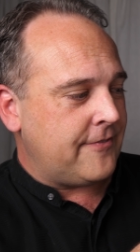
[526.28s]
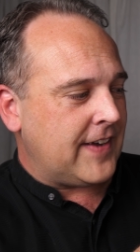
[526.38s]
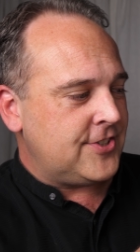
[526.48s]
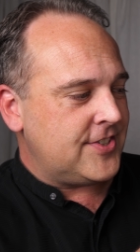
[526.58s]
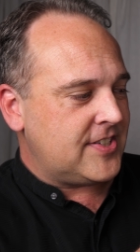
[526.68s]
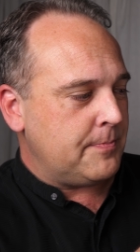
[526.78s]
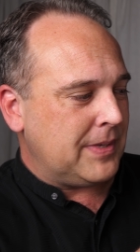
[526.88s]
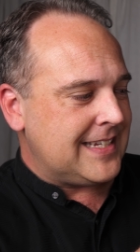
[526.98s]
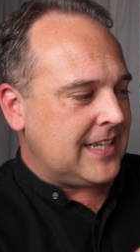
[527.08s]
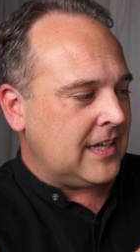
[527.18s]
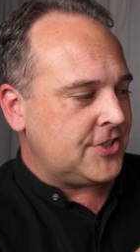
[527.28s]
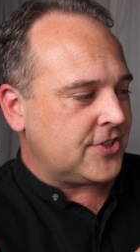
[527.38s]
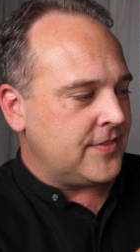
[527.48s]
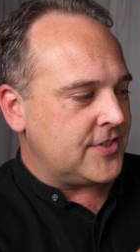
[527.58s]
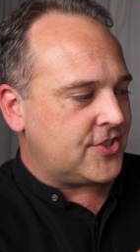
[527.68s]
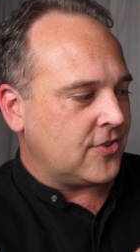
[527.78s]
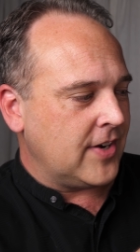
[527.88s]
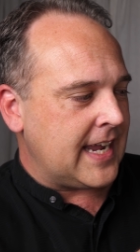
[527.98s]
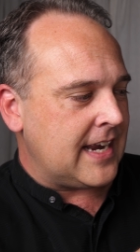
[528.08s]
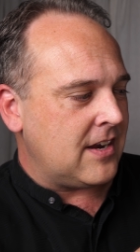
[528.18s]
if I just simply touch on the
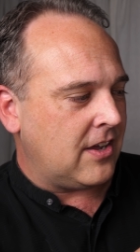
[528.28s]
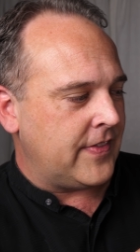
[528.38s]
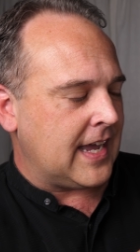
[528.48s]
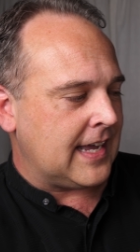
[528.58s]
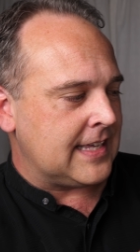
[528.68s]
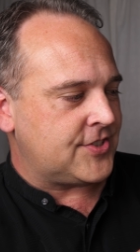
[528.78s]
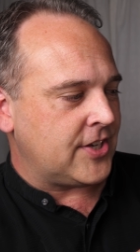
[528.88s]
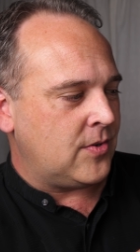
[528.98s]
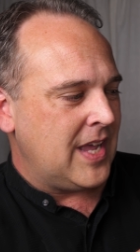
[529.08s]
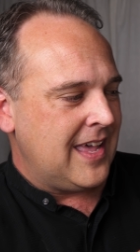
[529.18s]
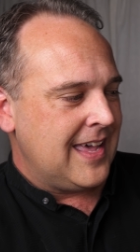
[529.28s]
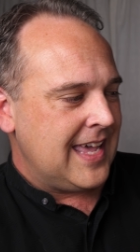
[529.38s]
screen on the ISO,